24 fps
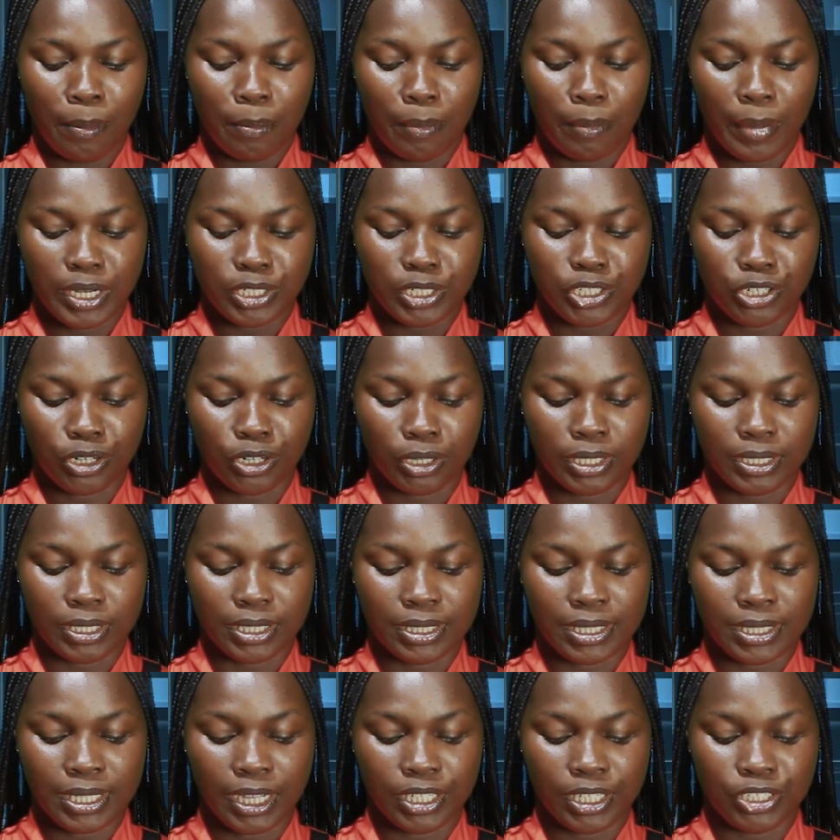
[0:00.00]
mentioning
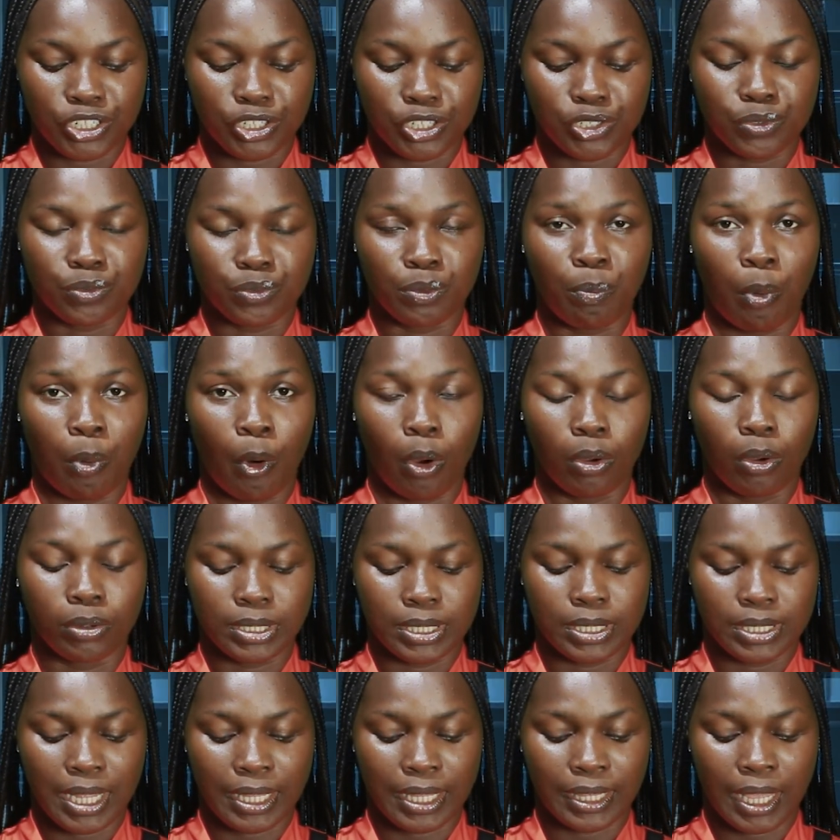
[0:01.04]
intelligence
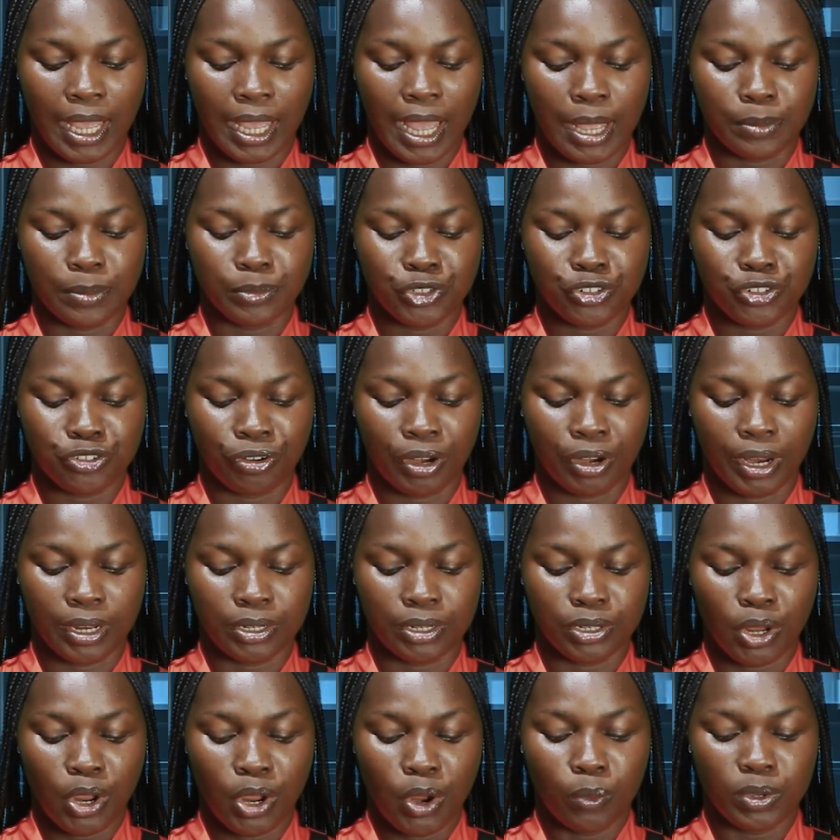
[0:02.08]
reports that the arms
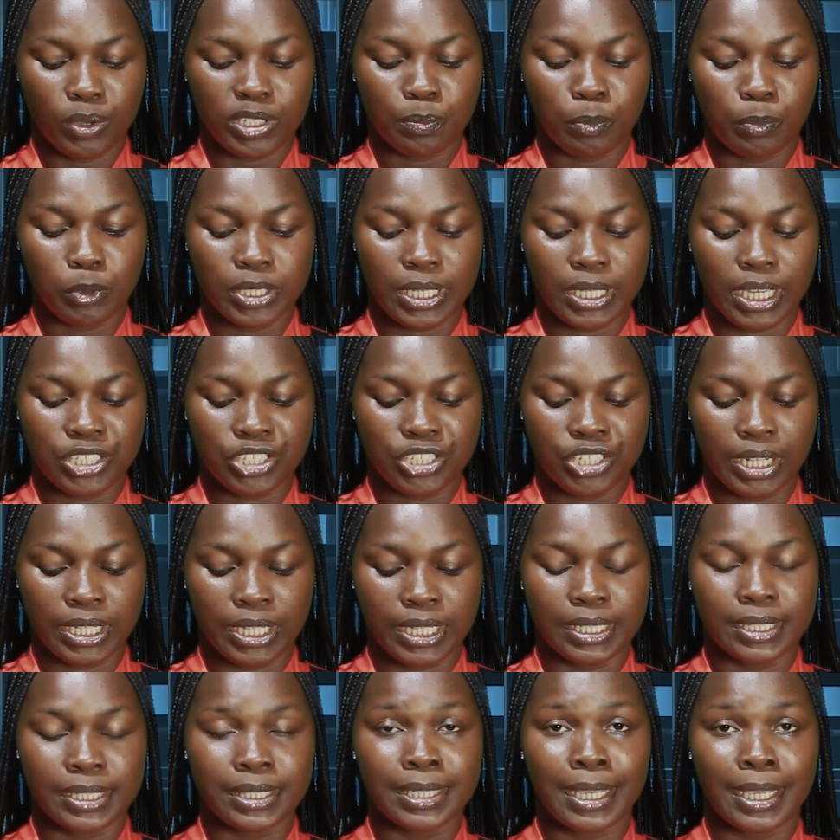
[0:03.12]
trade was
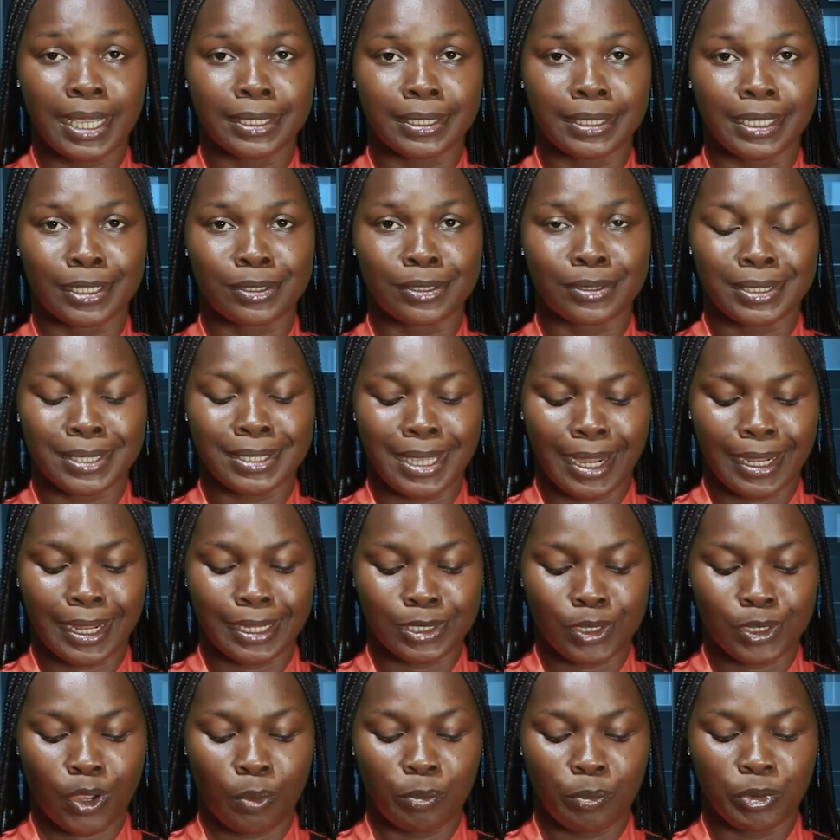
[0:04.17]
potentially intended to
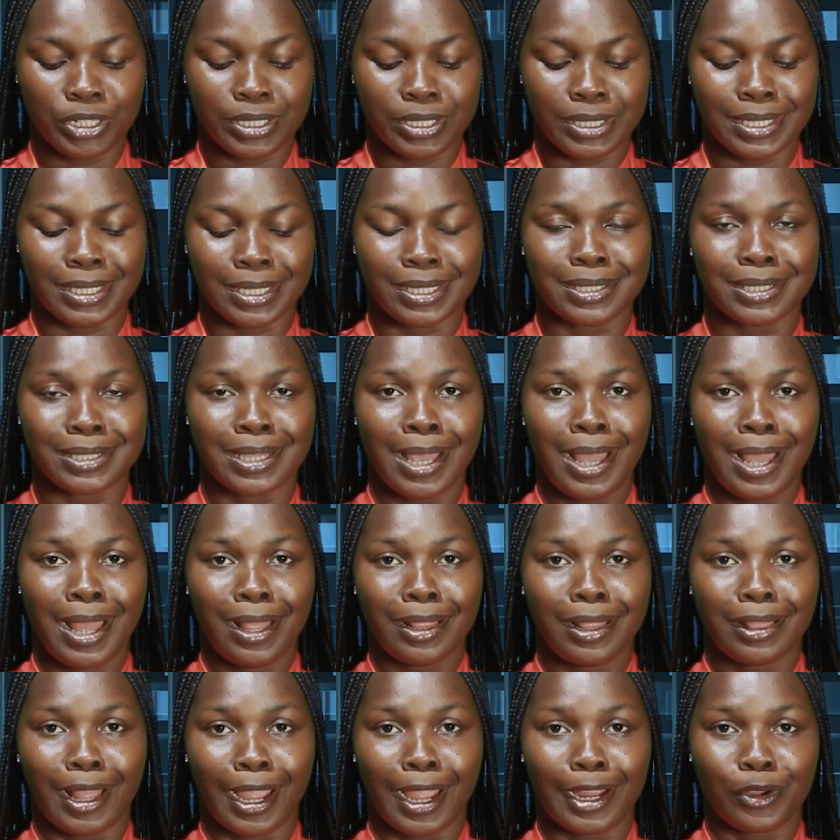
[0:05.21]
target communities
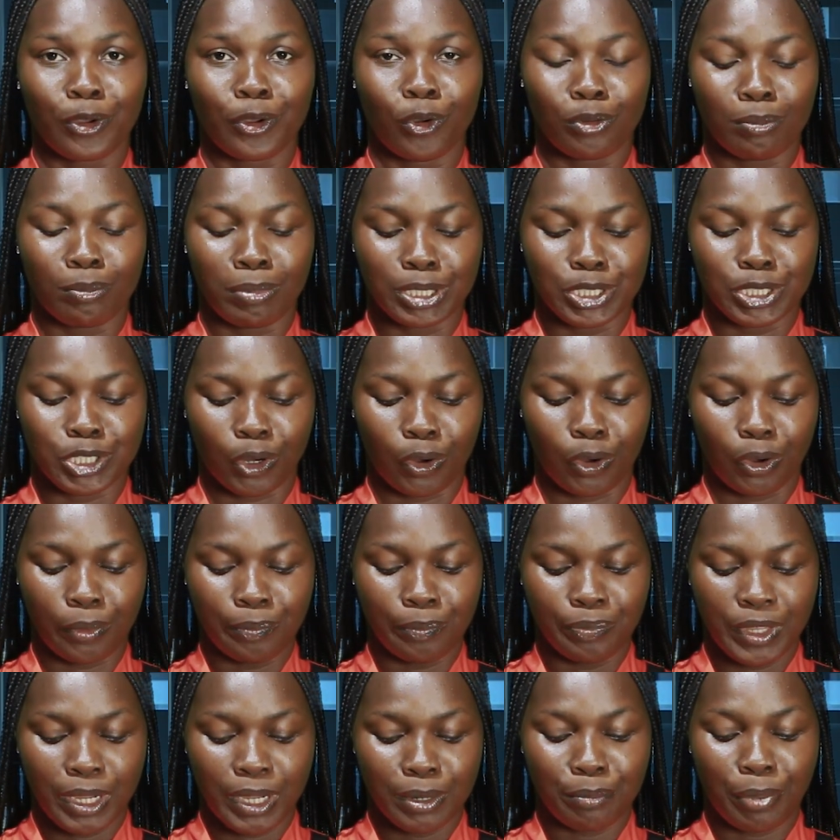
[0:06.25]
like
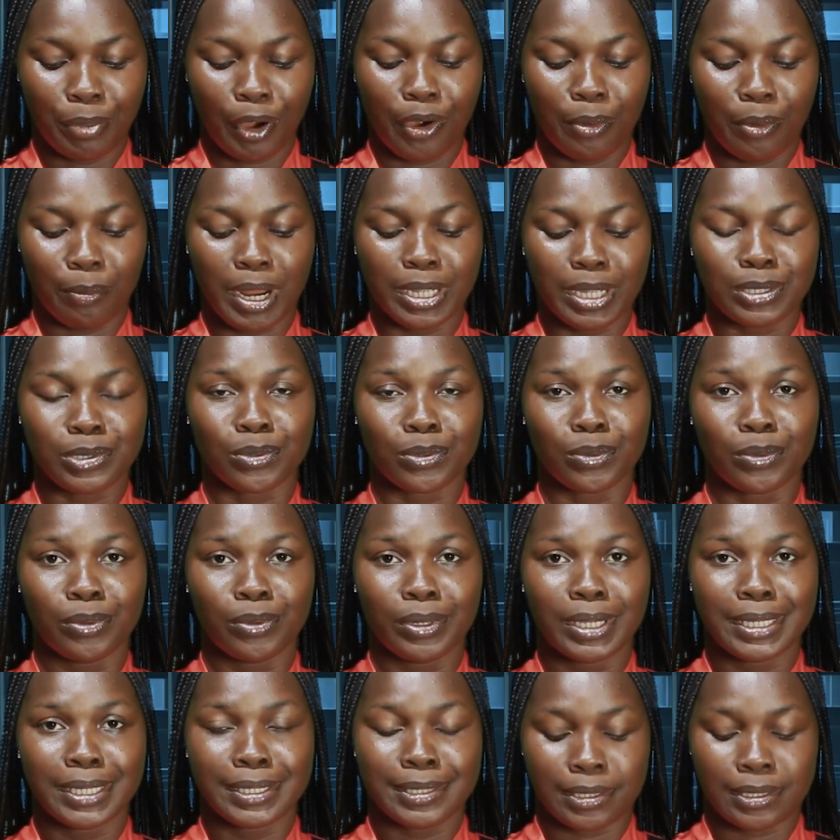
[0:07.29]
Ogbijo,
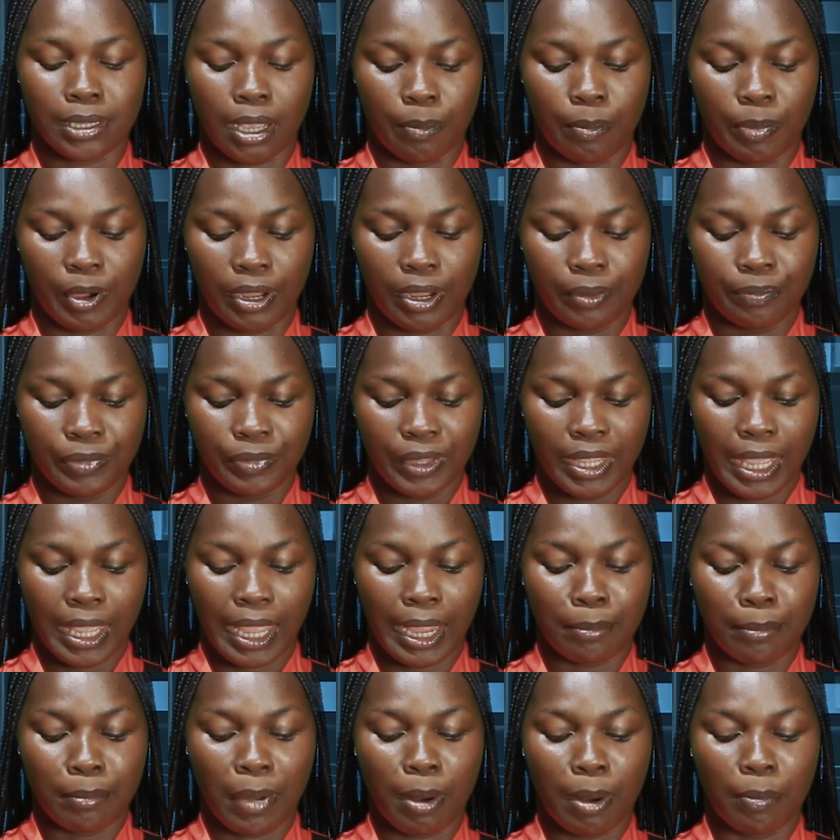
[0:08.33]
Baramatu, Isaba,
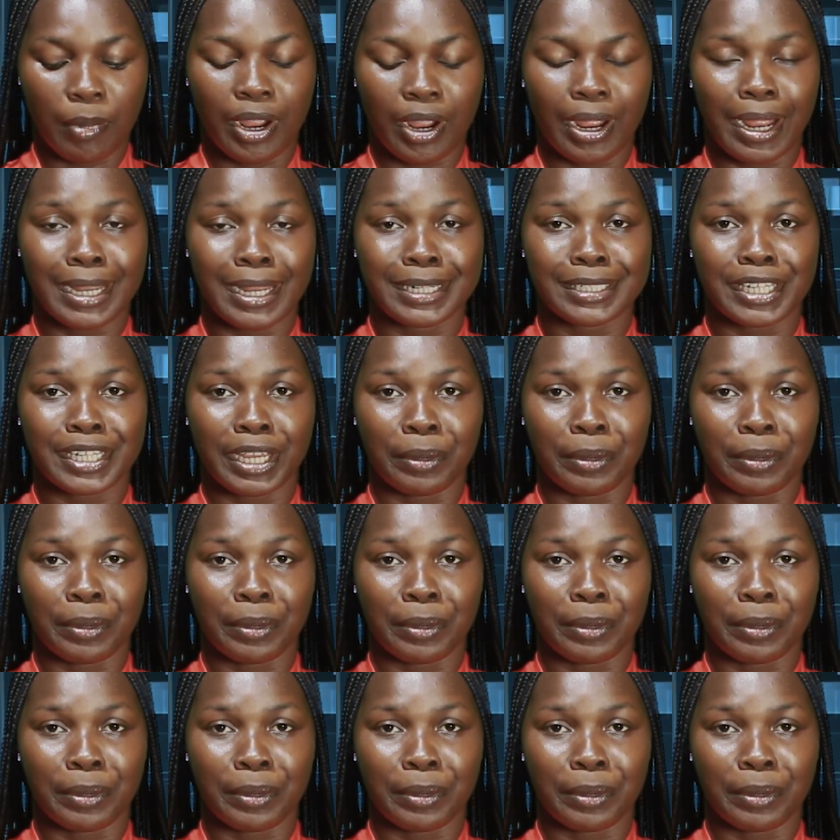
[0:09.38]
Egbama, and